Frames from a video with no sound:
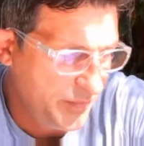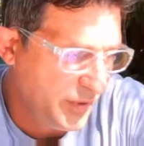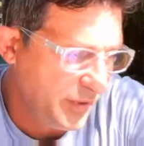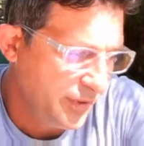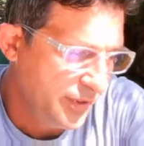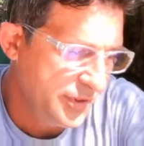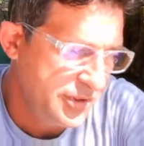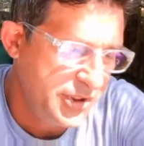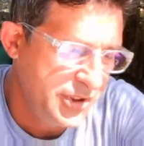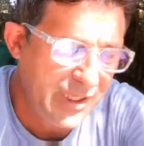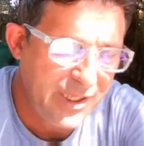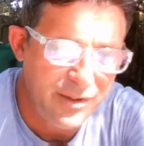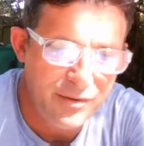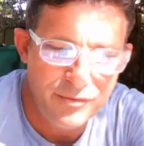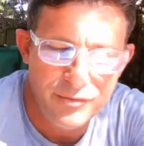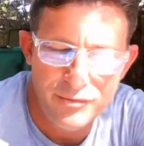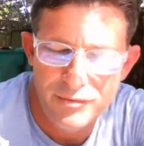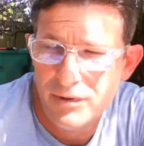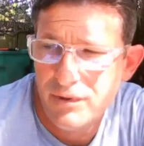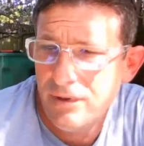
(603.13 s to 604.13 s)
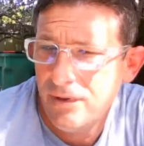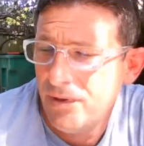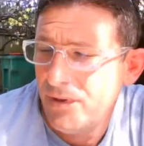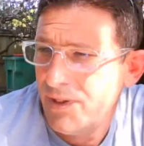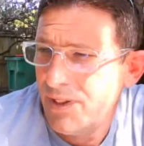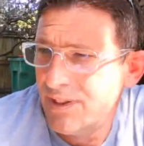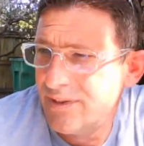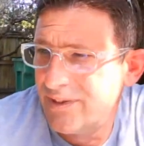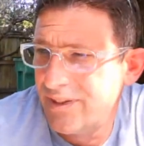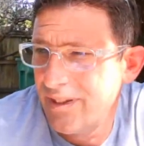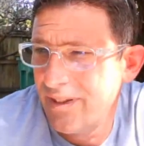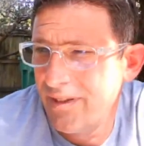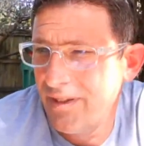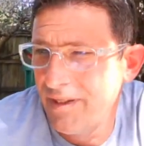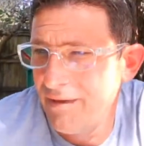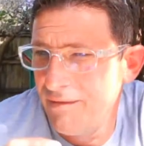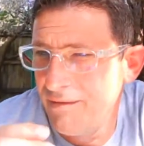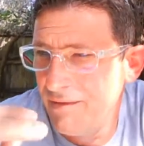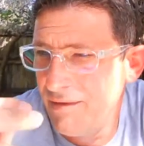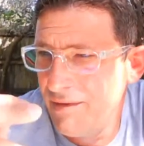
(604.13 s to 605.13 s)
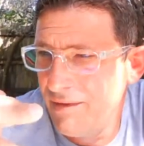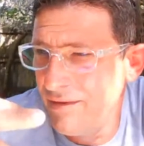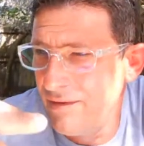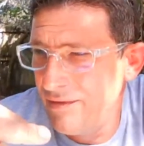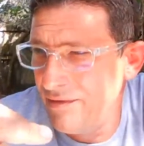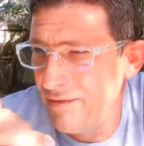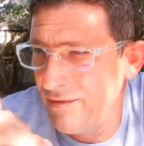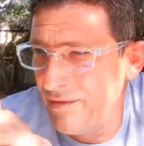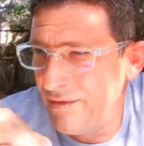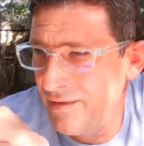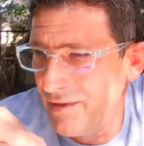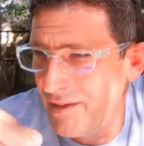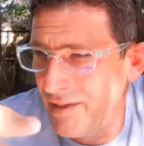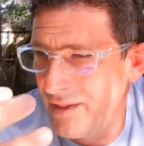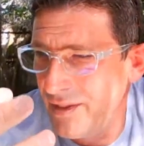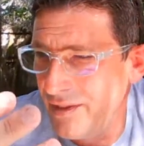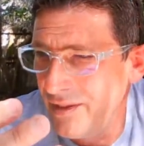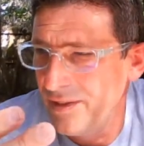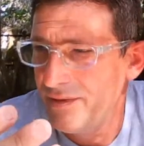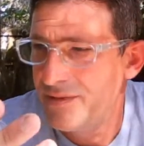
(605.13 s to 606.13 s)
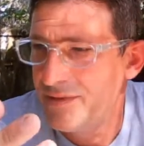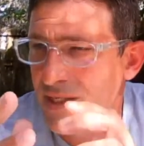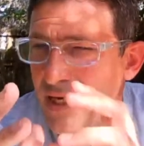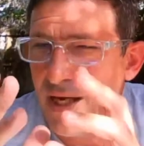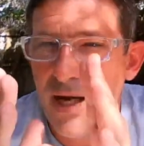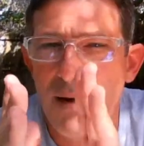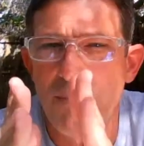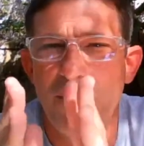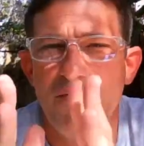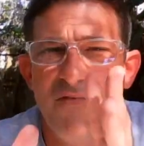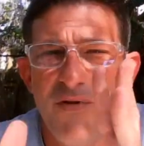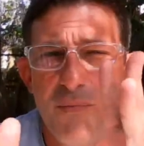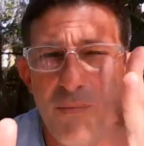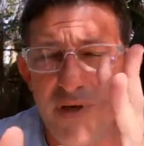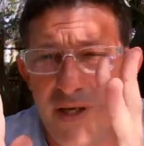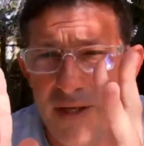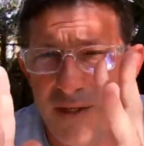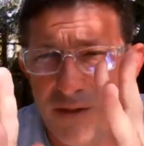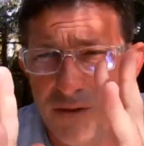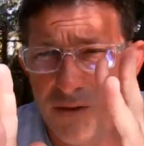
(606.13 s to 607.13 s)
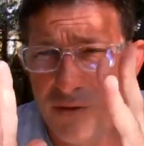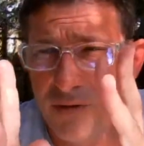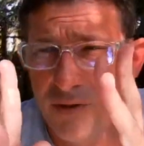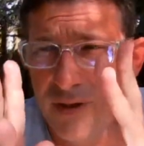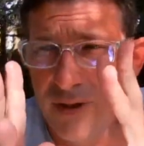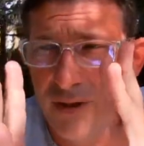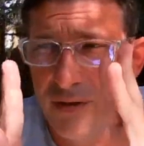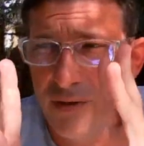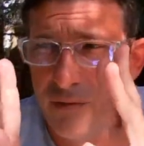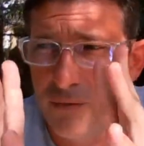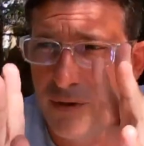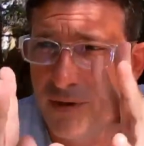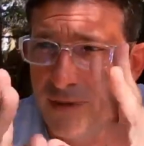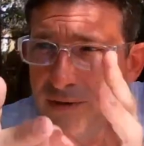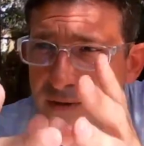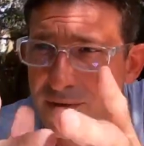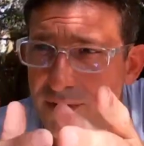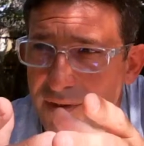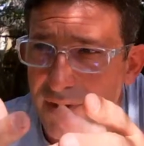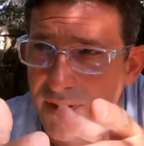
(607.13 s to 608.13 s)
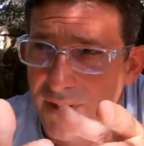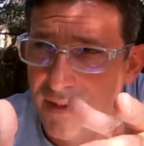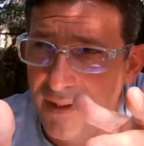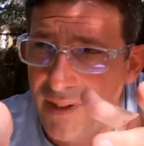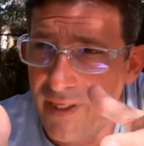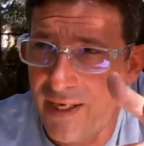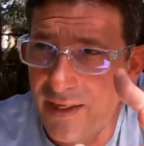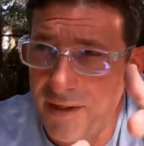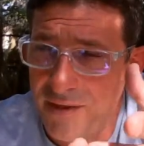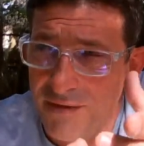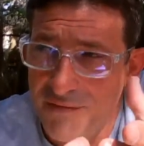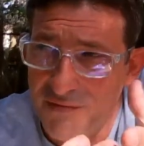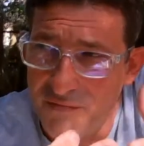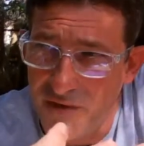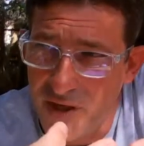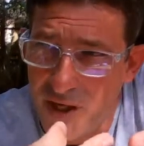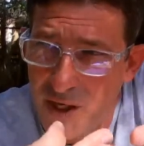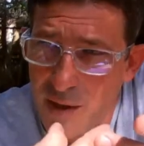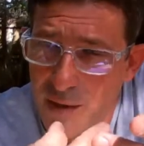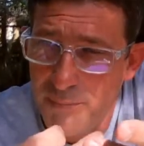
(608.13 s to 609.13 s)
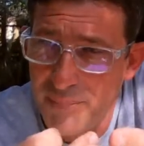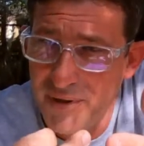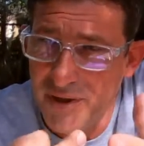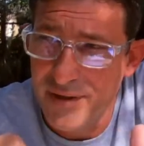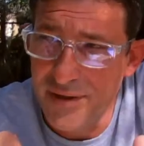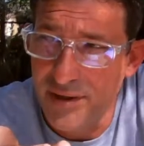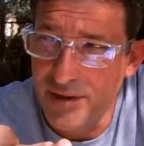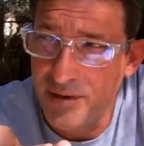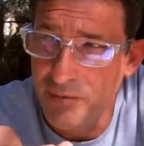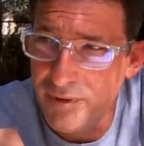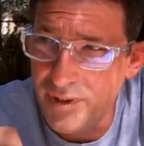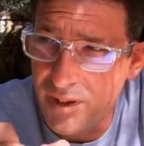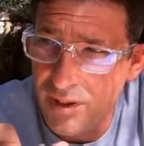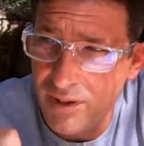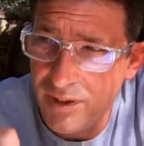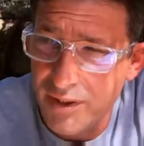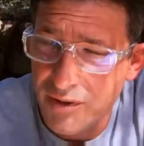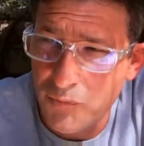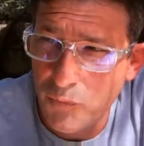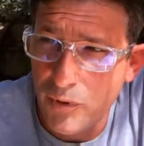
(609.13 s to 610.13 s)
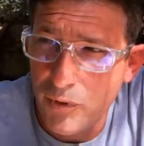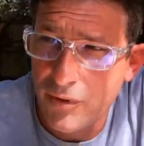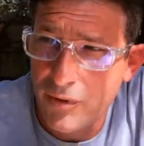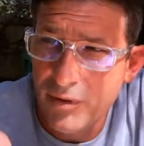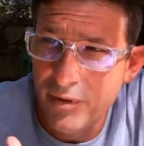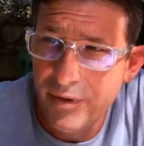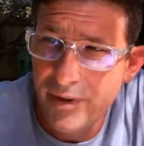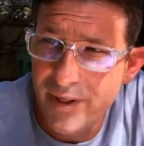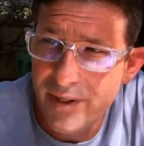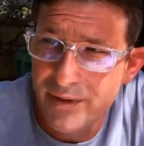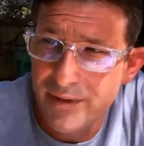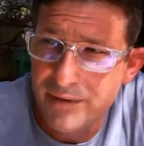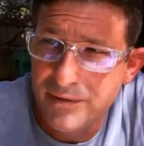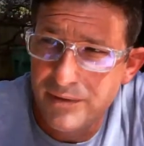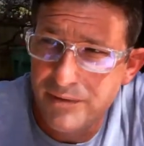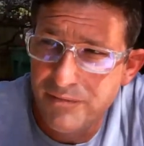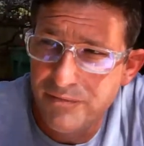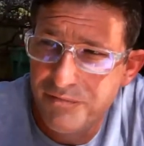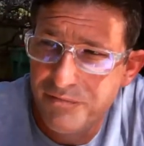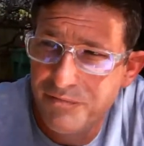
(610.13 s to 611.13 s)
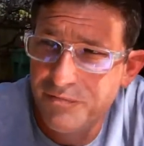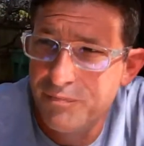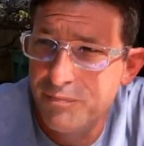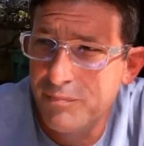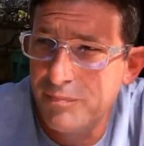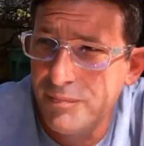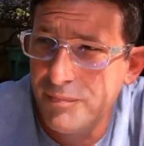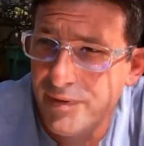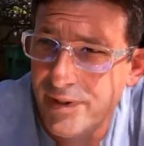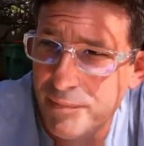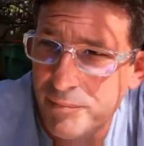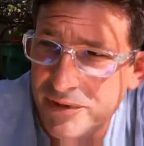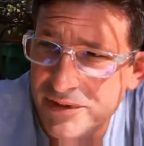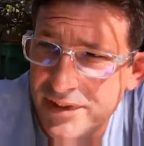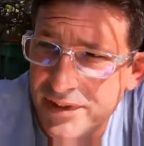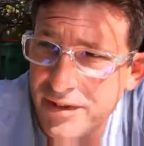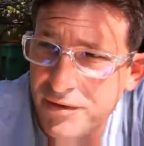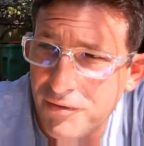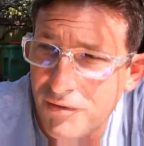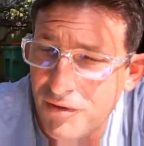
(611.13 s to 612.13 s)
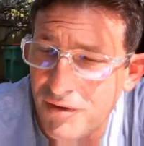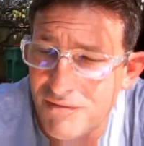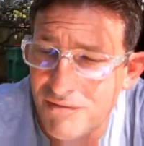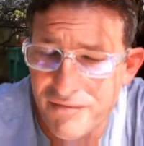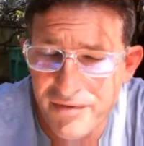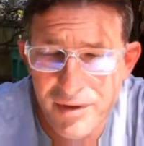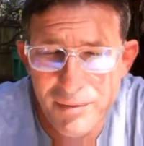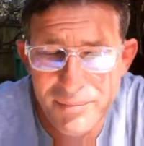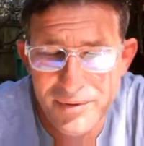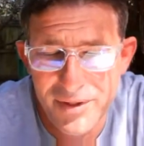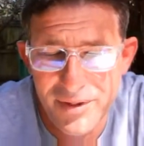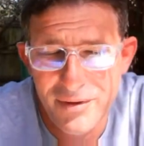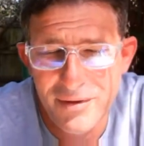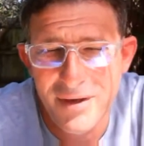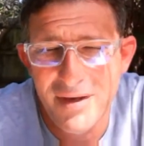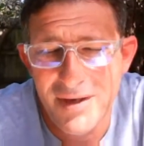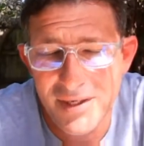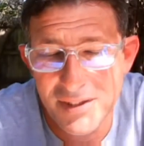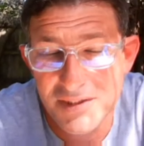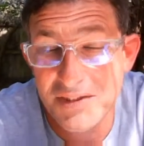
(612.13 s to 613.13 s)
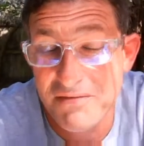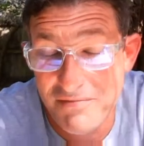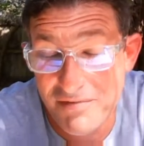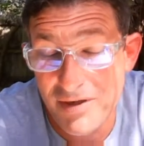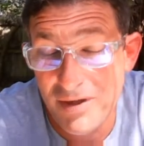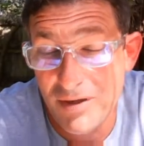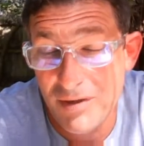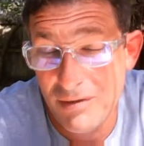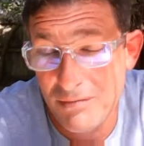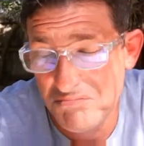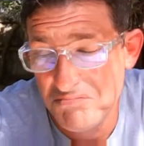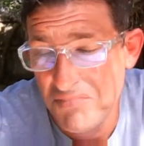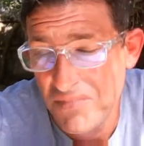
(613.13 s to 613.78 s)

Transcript: on the channel had said that the top of the banana tree was had enough of a cup in it that it would collect water and get mosquito larvae up in there and I actually found